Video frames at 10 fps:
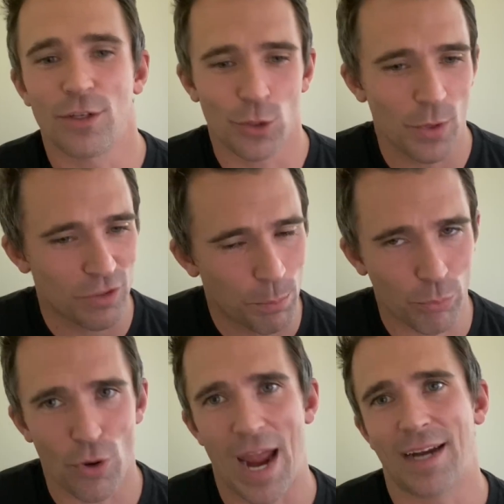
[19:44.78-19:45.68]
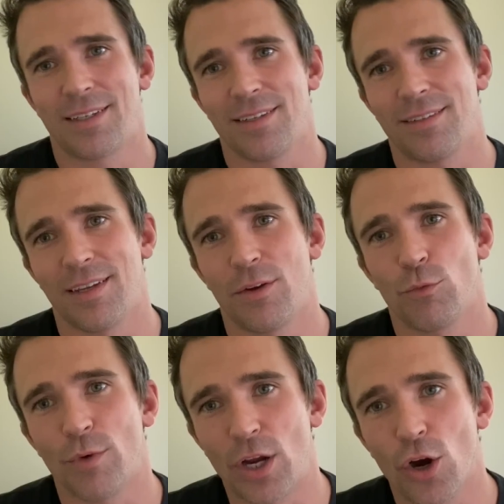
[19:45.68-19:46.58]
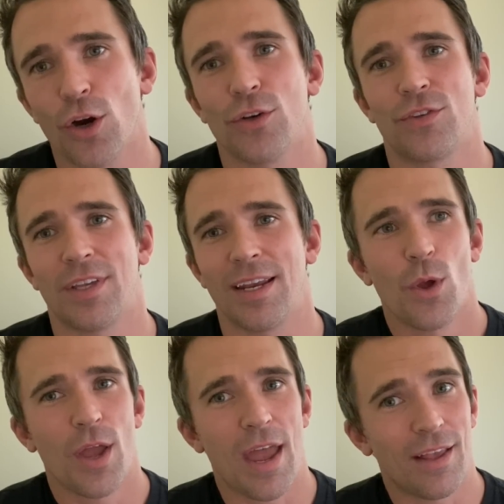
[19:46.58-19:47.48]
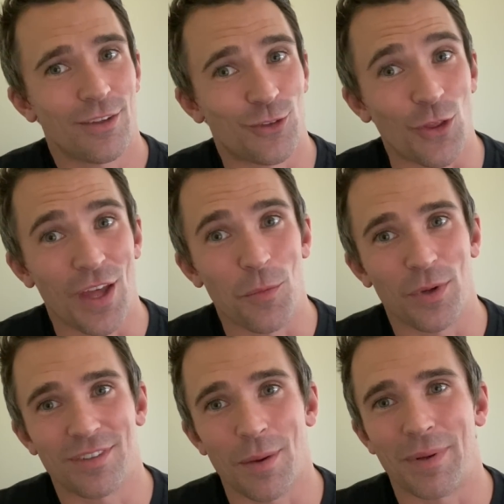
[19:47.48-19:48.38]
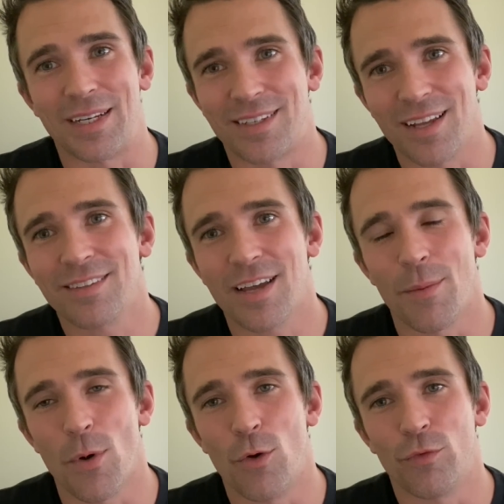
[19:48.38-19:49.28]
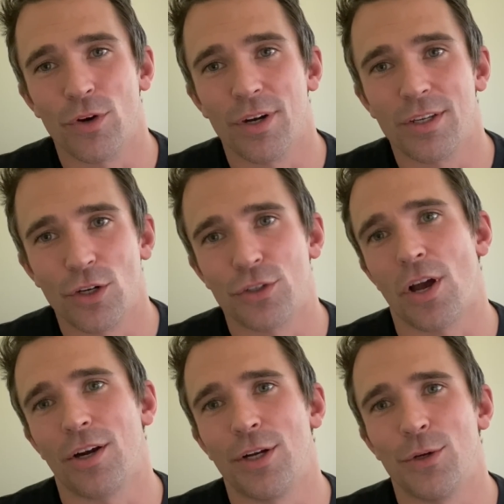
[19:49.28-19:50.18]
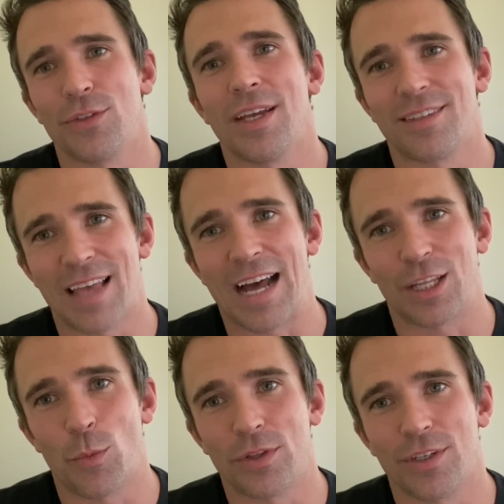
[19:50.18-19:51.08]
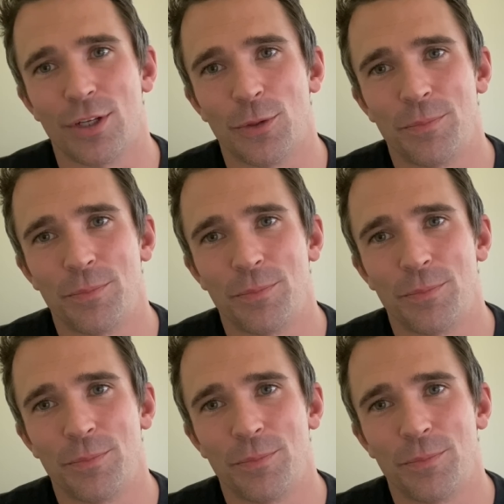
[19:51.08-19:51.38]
to do, is practice it, rehearse it. So then when somebody does come over, your dog knows exactly what to do.